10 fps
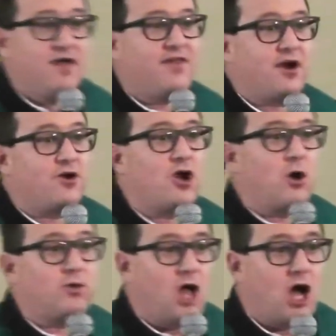They're
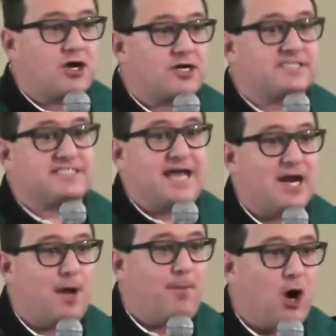no longer
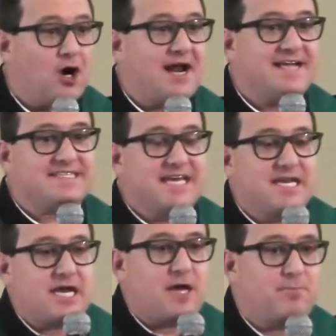set apart as
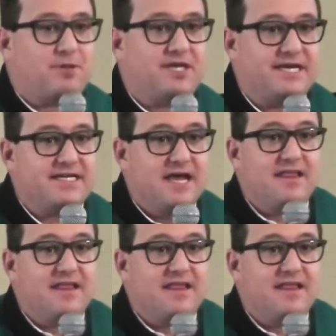incomplete.